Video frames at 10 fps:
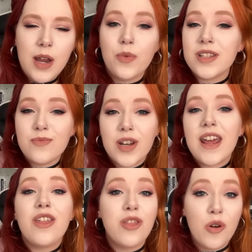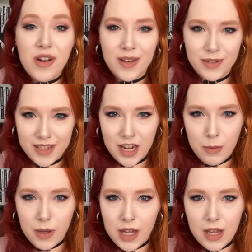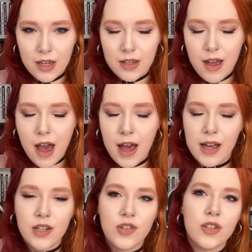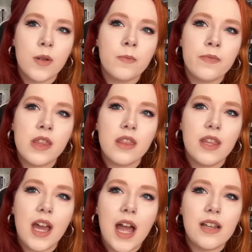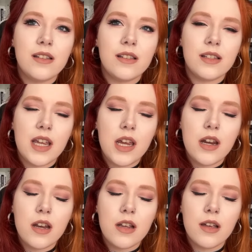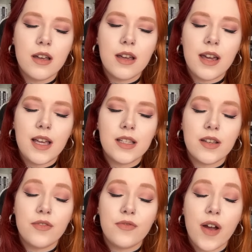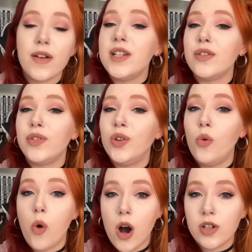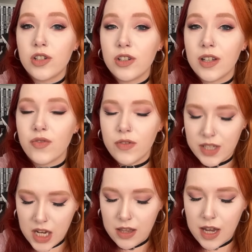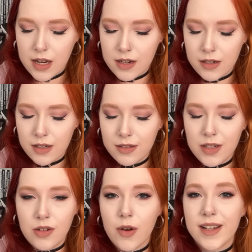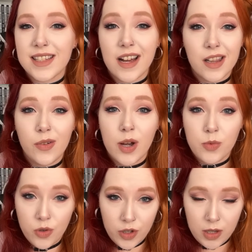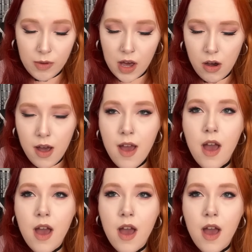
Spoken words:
wasn't what I thought it was gonna be. And the end scene is a very difficult watch. If you've seen the end, you know exactly what I'm talking about.